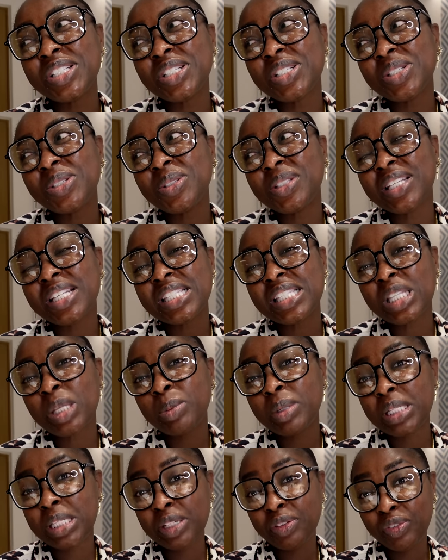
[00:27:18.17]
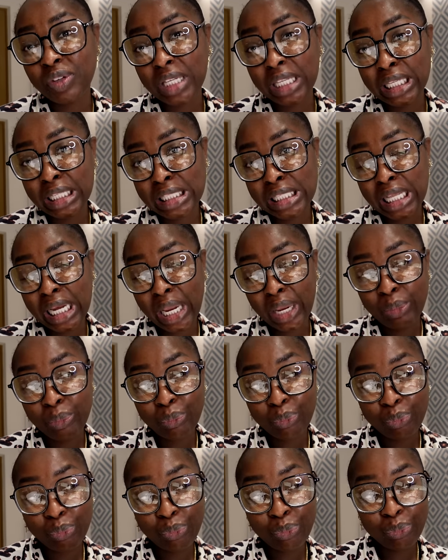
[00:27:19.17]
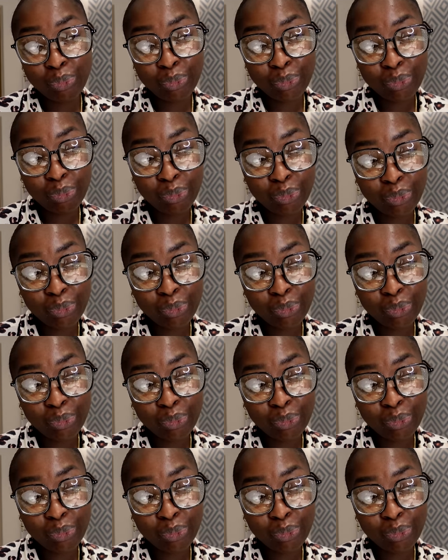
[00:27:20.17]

just do things a little bit differently today.